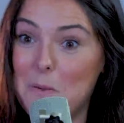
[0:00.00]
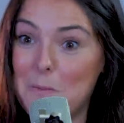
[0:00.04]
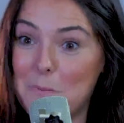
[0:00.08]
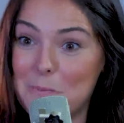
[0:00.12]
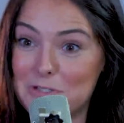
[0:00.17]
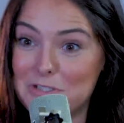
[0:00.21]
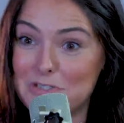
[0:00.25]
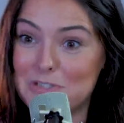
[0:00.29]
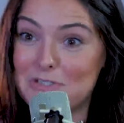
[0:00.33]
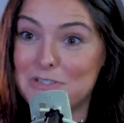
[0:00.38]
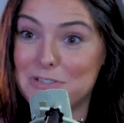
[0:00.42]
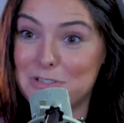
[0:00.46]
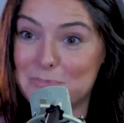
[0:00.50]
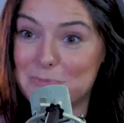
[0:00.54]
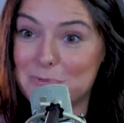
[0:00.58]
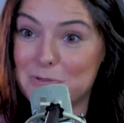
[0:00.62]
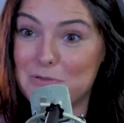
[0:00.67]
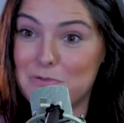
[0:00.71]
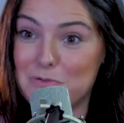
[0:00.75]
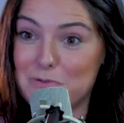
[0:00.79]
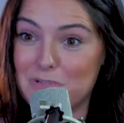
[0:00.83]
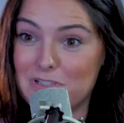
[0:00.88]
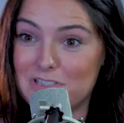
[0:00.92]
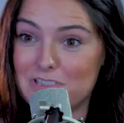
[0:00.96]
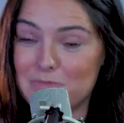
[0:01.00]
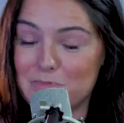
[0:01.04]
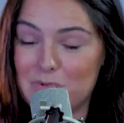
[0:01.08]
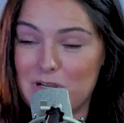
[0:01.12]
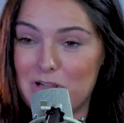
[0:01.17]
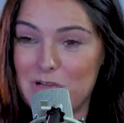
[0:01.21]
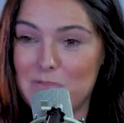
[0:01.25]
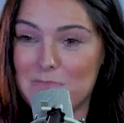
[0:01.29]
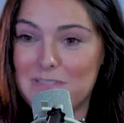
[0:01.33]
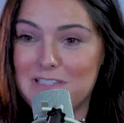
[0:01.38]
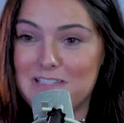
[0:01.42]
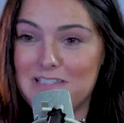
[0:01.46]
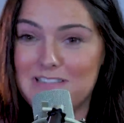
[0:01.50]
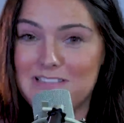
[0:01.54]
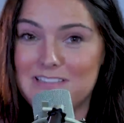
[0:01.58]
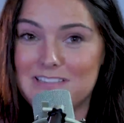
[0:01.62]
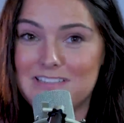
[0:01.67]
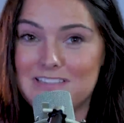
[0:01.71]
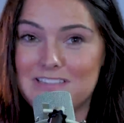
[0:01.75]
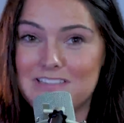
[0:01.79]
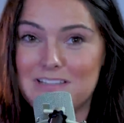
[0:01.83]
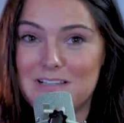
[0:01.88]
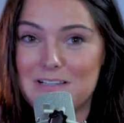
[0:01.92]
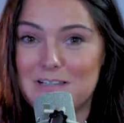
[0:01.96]
which is super cool as well,
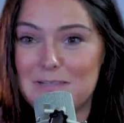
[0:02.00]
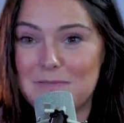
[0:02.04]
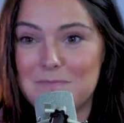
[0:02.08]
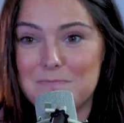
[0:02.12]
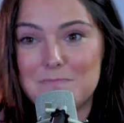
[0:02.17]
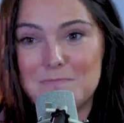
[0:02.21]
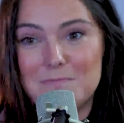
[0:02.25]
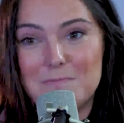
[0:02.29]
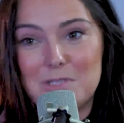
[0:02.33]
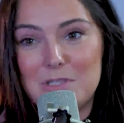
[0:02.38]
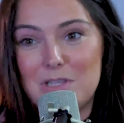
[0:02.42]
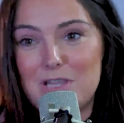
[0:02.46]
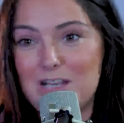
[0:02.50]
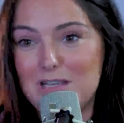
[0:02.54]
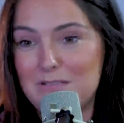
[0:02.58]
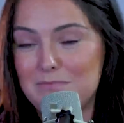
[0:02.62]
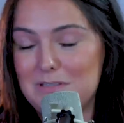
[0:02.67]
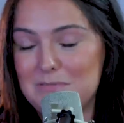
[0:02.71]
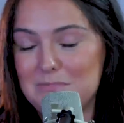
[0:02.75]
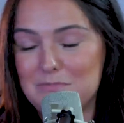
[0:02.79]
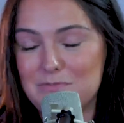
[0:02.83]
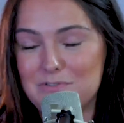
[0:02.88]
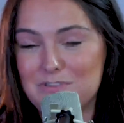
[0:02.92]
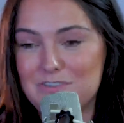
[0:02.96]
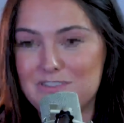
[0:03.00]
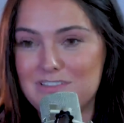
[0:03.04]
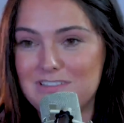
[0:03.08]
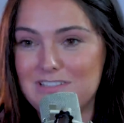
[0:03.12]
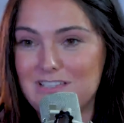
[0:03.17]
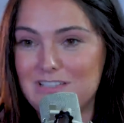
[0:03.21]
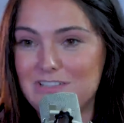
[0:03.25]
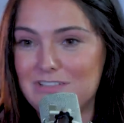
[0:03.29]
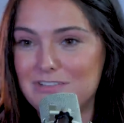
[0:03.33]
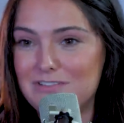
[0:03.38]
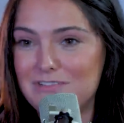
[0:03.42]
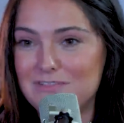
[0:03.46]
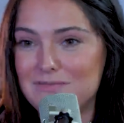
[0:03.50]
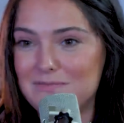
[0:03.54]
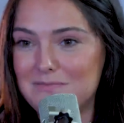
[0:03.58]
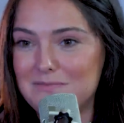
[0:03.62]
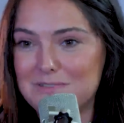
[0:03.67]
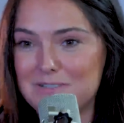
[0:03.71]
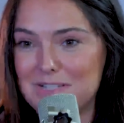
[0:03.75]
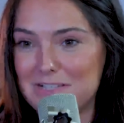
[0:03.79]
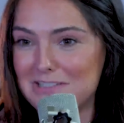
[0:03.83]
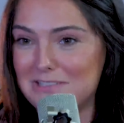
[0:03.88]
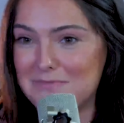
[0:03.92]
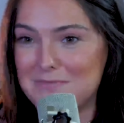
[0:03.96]
because a lot of people will just say, just
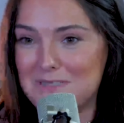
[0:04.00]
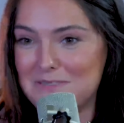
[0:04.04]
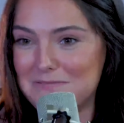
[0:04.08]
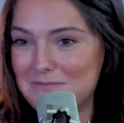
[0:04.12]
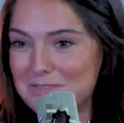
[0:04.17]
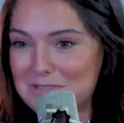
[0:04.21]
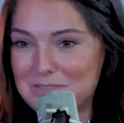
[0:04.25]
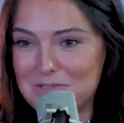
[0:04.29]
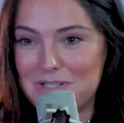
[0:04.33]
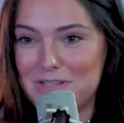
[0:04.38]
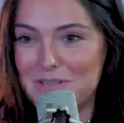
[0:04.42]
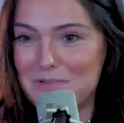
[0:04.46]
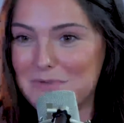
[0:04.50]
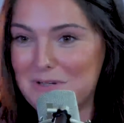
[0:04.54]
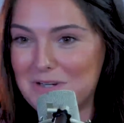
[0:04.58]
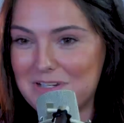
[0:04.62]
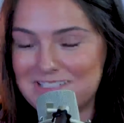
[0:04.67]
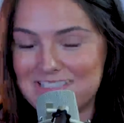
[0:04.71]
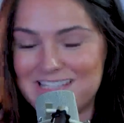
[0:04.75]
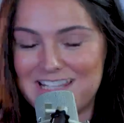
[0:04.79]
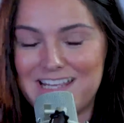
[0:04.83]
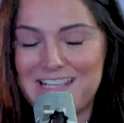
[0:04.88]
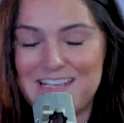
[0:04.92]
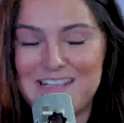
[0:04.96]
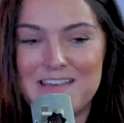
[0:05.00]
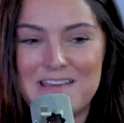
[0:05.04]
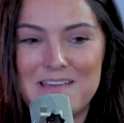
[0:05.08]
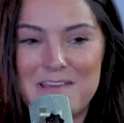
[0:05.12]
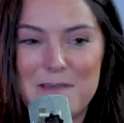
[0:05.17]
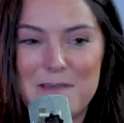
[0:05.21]
text me during the workday.